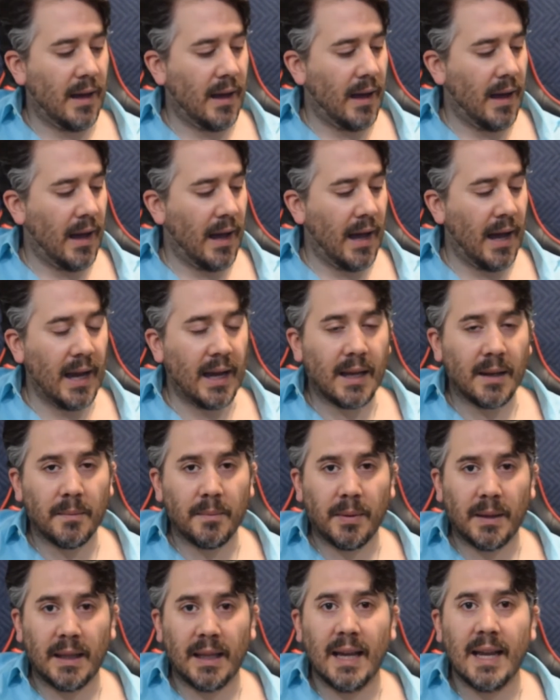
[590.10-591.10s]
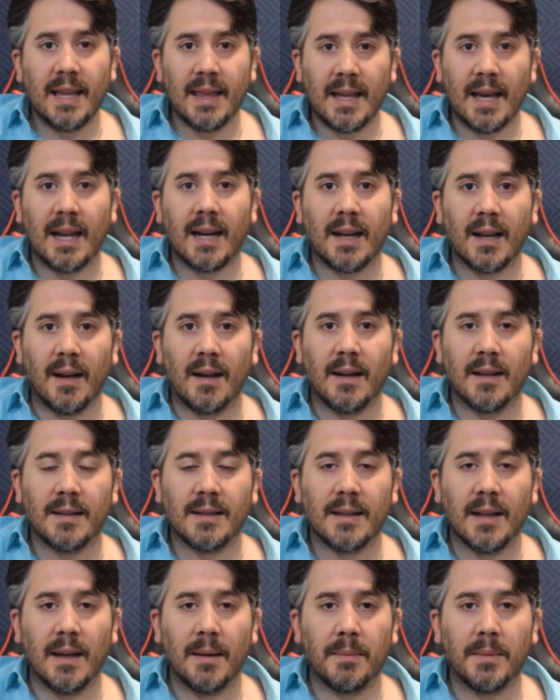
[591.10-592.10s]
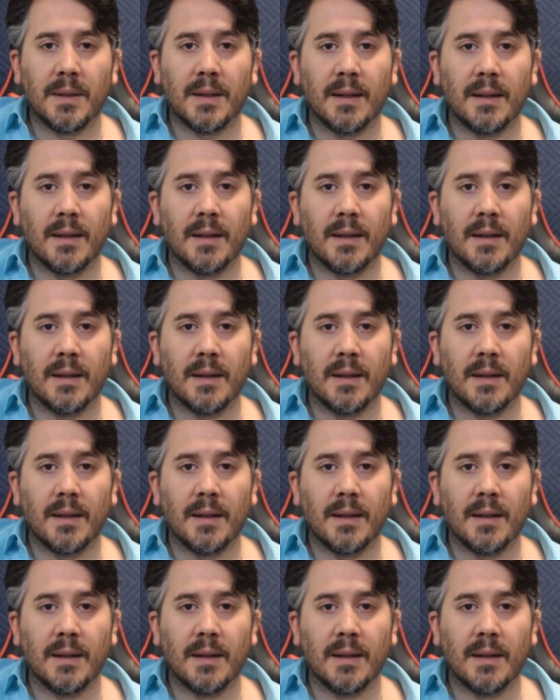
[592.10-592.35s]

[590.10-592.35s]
I could play that concept